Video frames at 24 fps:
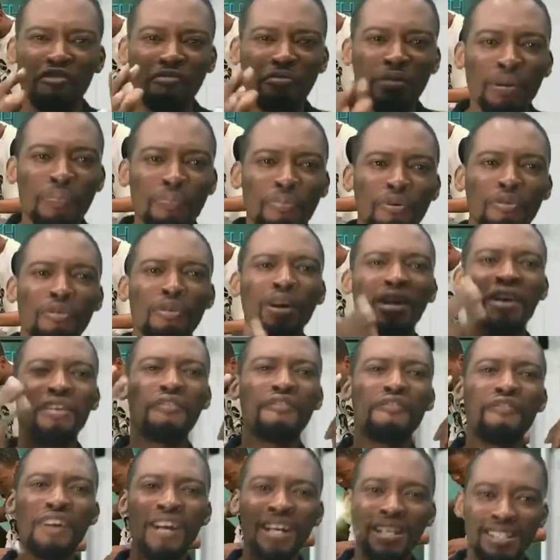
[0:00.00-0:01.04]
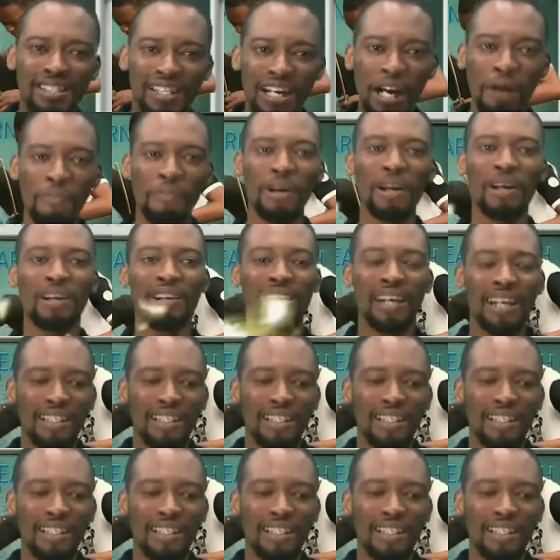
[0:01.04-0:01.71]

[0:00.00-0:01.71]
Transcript: of people fail JAMB